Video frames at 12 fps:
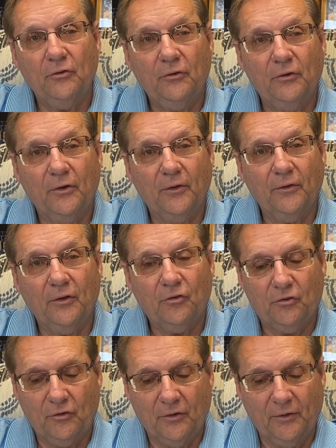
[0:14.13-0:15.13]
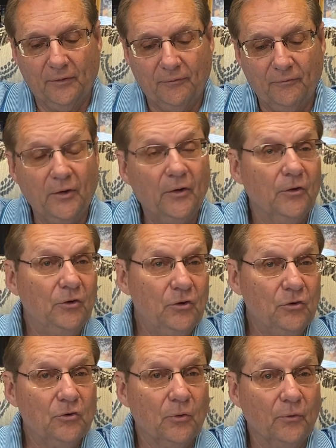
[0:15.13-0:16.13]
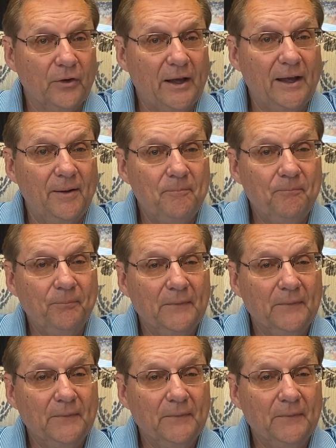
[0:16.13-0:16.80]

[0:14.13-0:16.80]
during this very unusual time.